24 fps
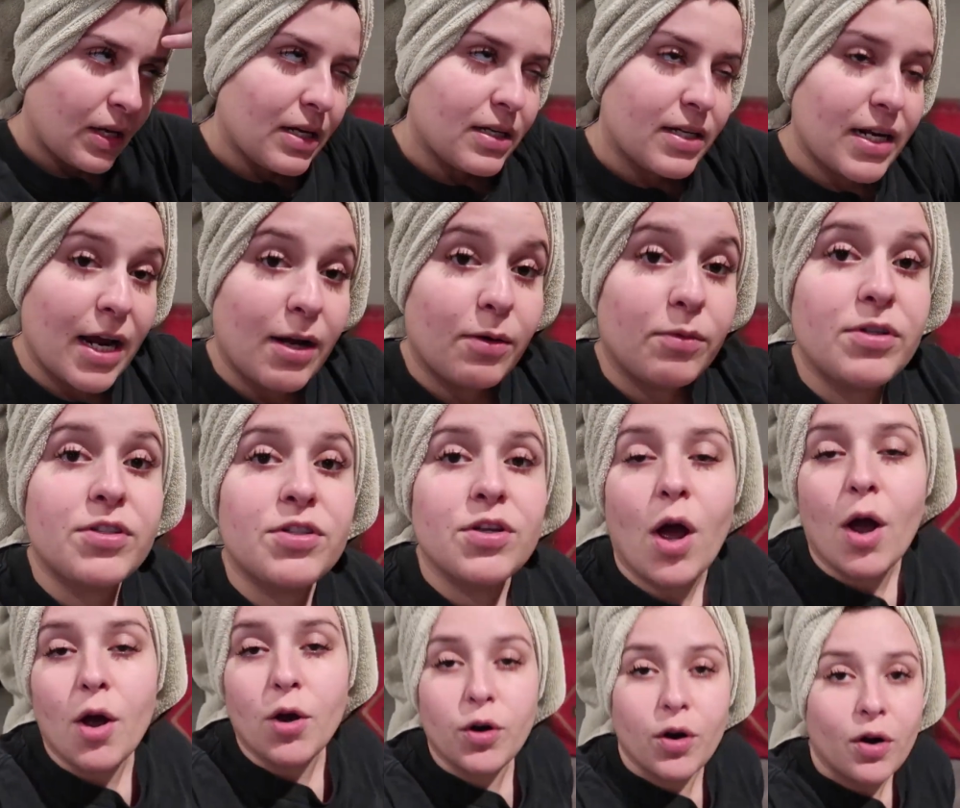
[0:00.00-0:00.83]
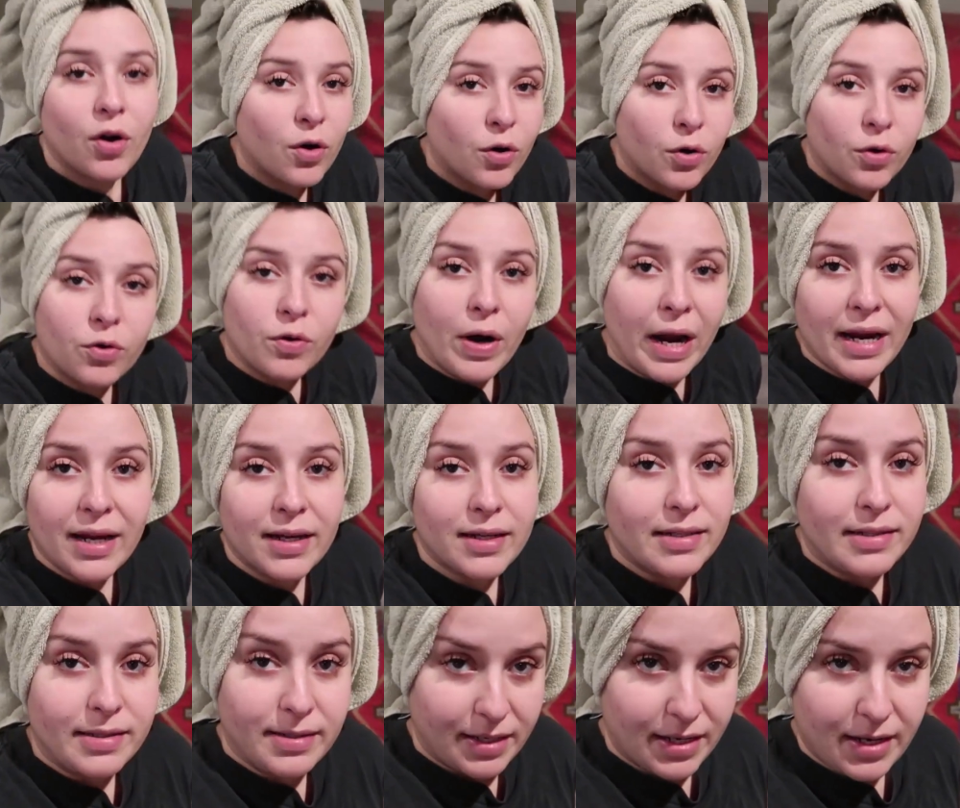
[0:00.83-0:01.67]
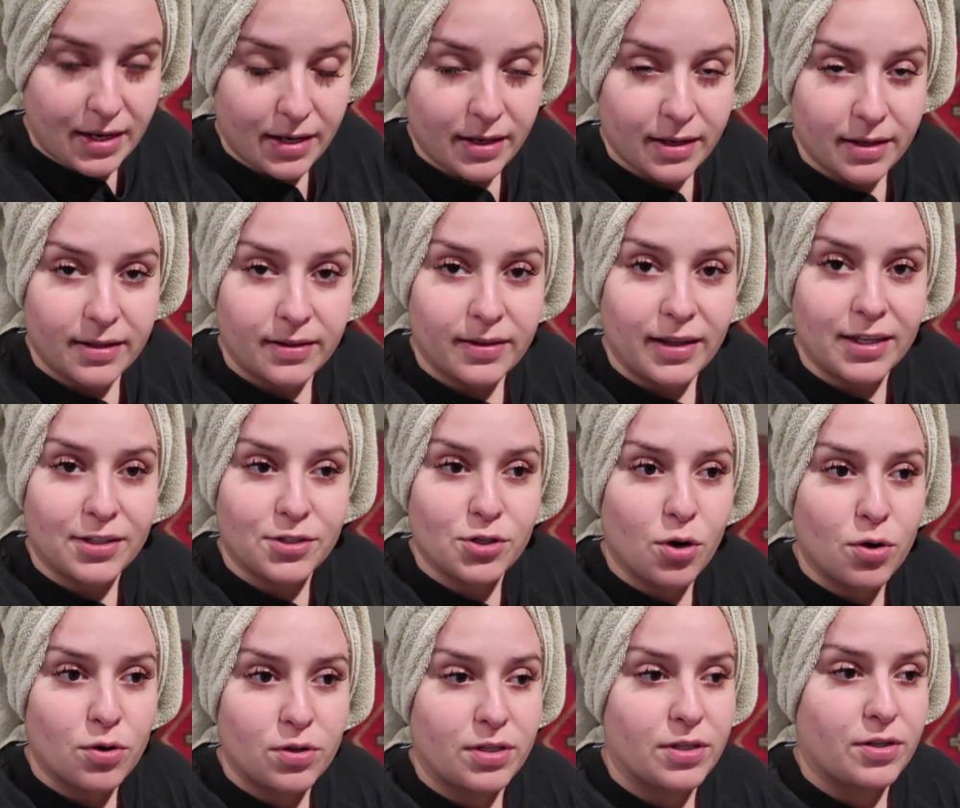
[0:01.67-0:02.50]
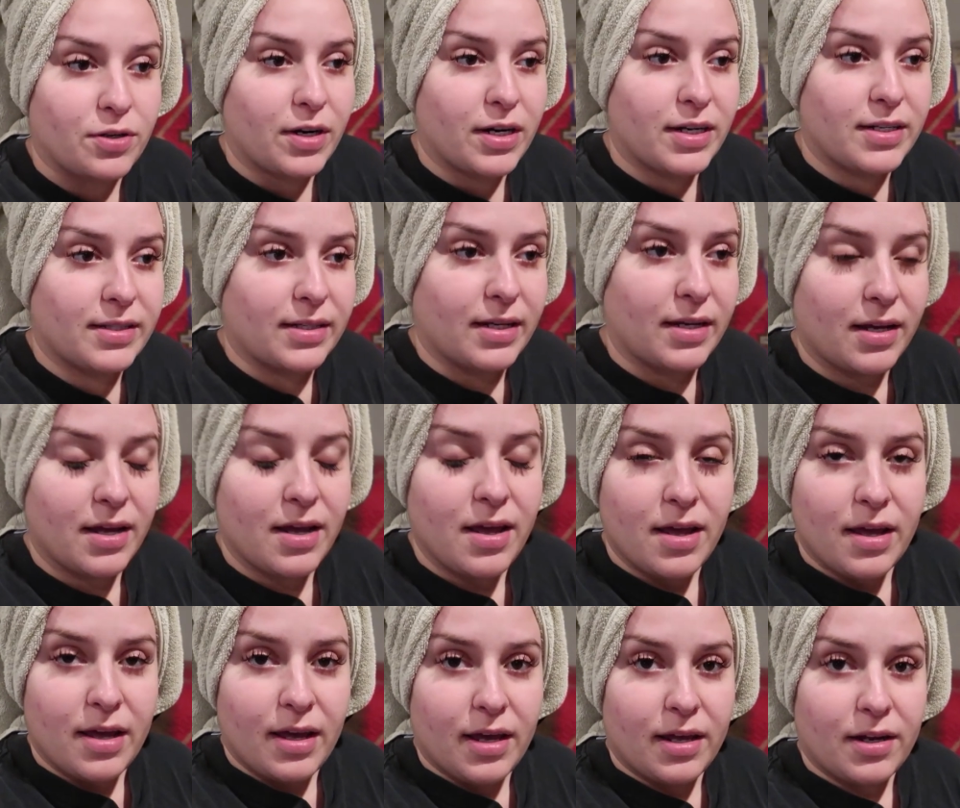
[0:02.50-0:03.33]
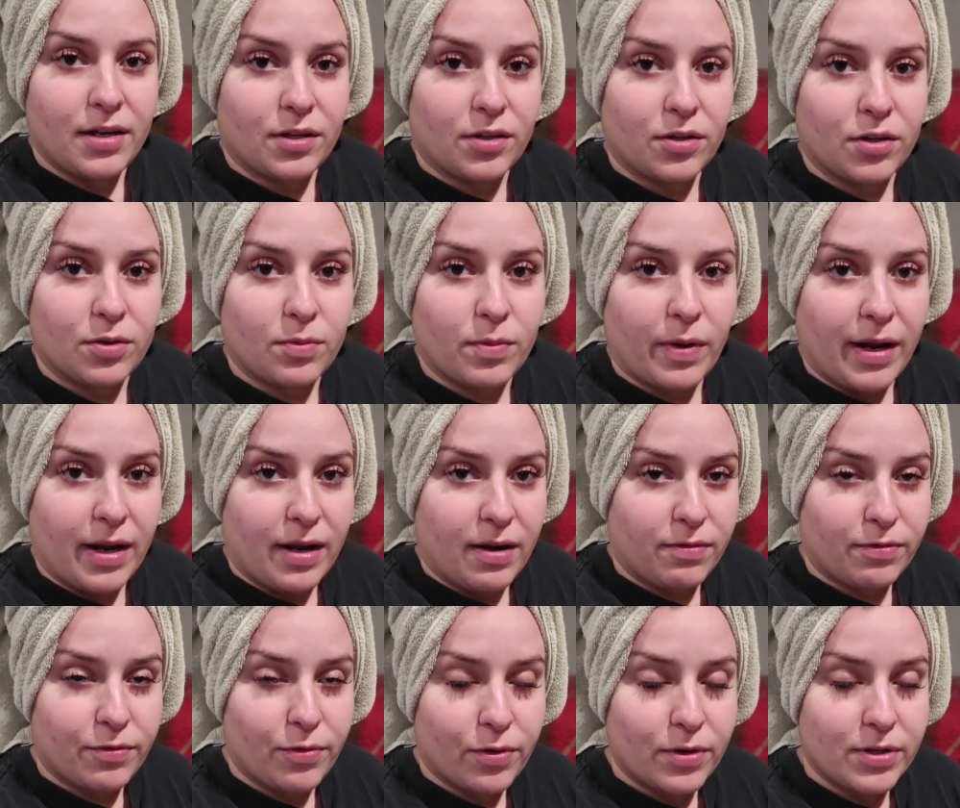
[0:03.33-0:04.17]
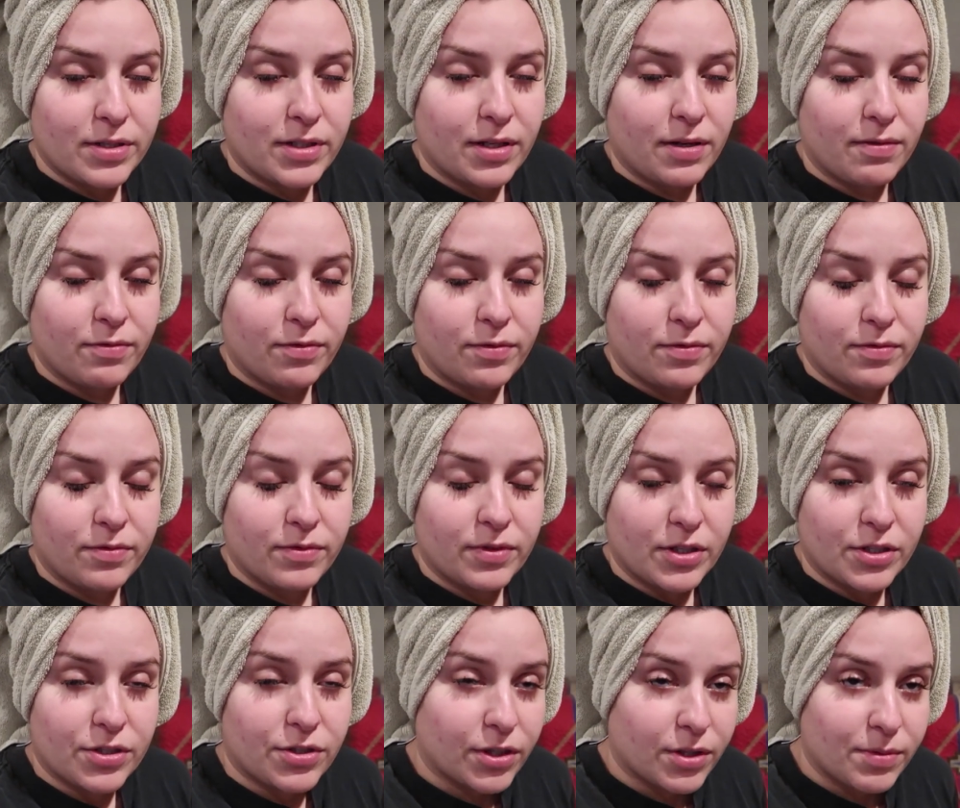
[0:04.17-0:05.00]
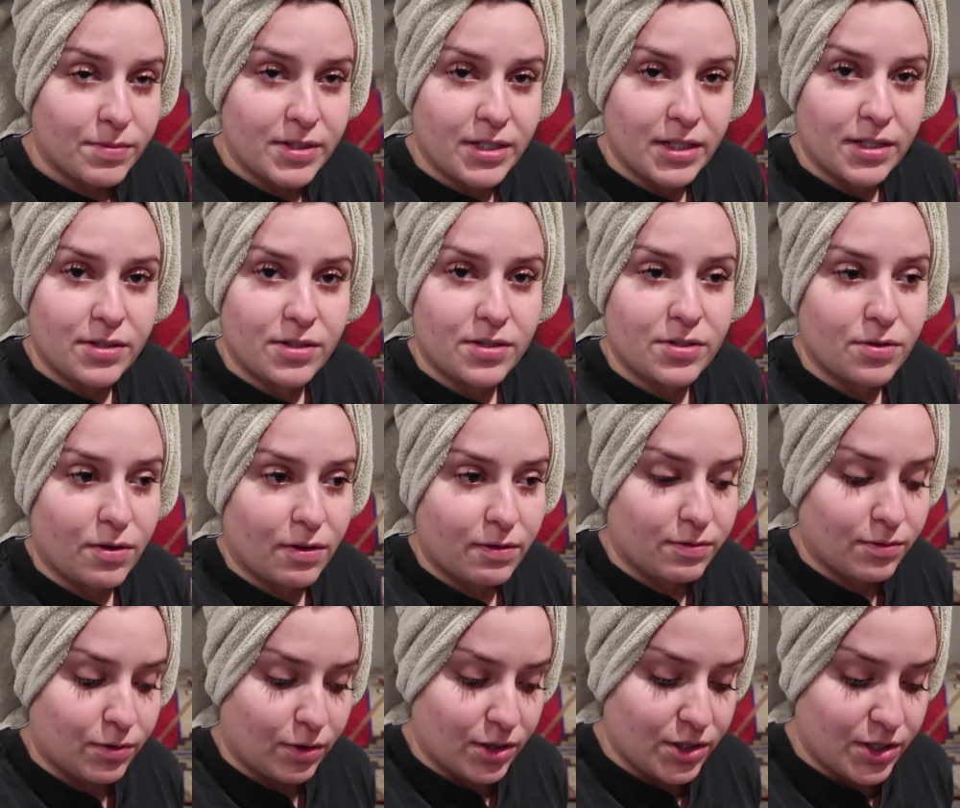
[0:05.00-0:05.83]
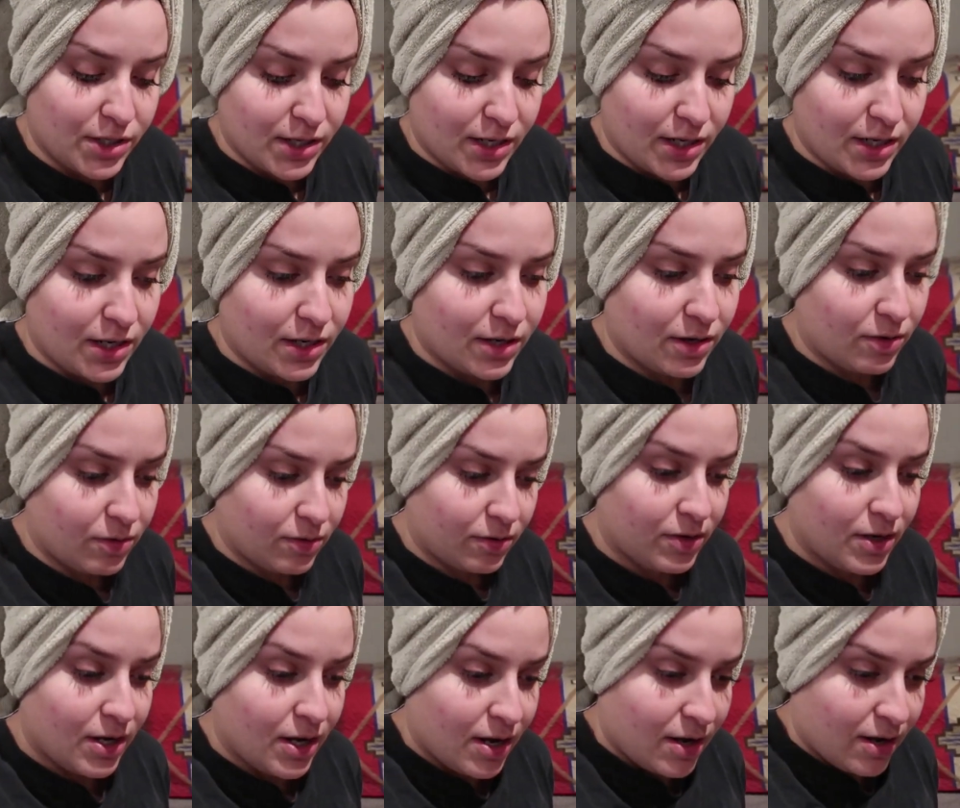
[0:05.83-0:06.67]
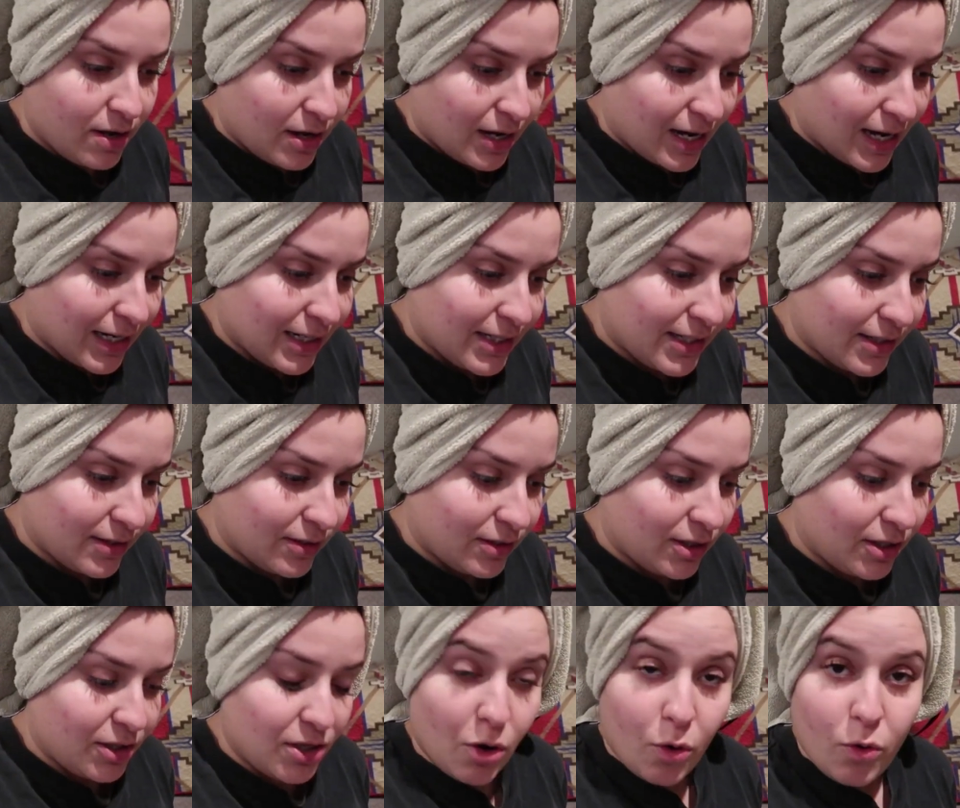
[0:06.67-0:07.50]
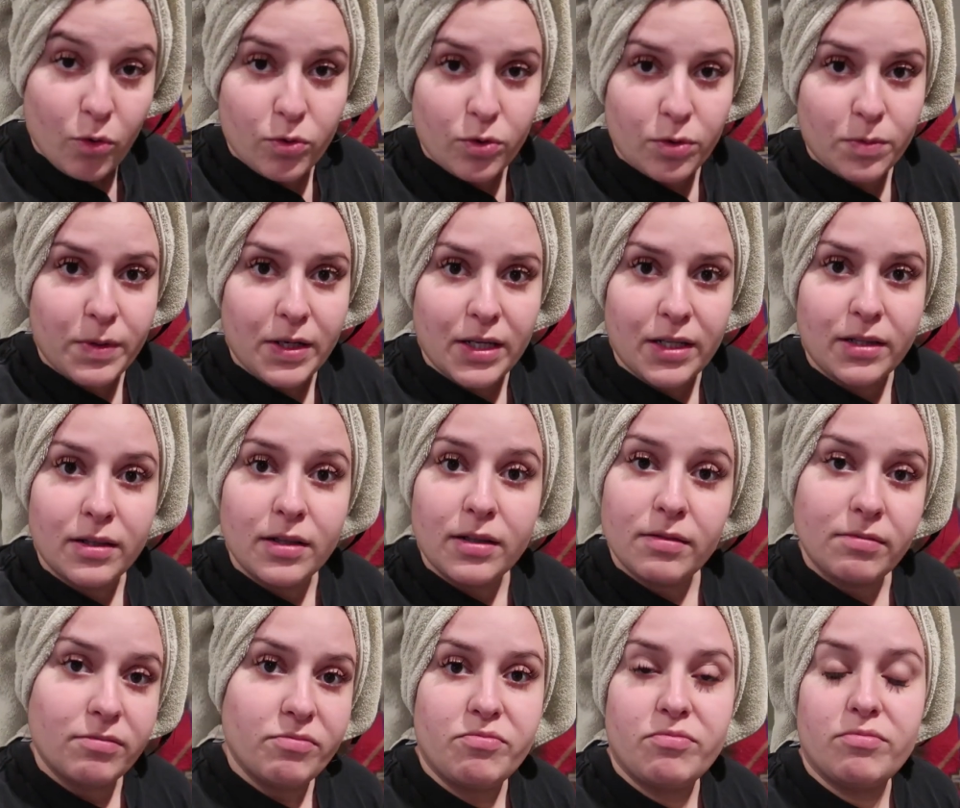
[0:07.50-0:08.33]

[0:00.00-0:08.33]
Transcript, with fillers: today was crazy, like totally crazy in a good way. Of course, the, the circumstances are unfortunate, you know, ideally no one would be in,